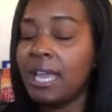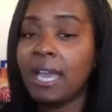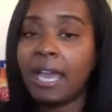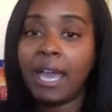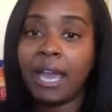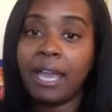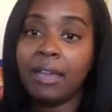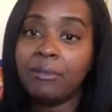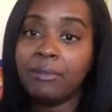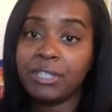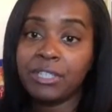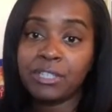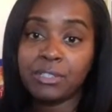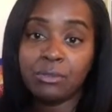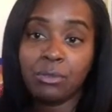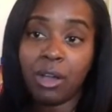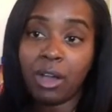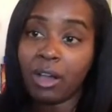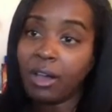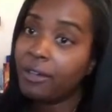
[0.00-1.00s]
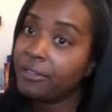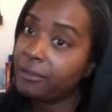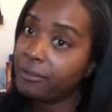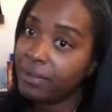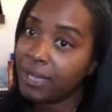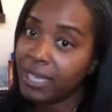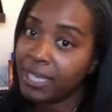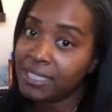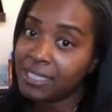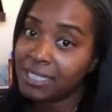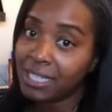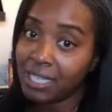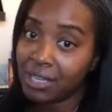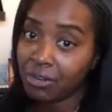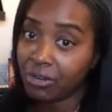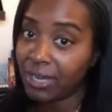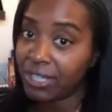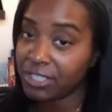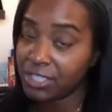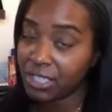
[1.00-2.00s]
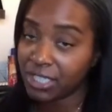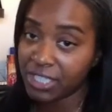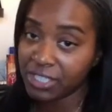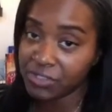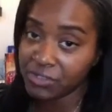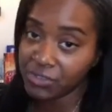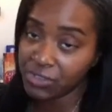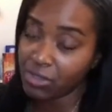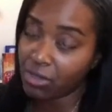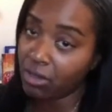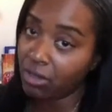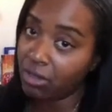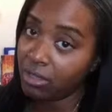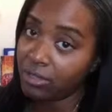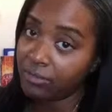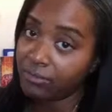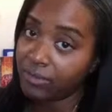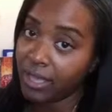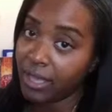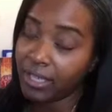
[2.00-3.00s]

I wish you all the best. Congratulations to all of,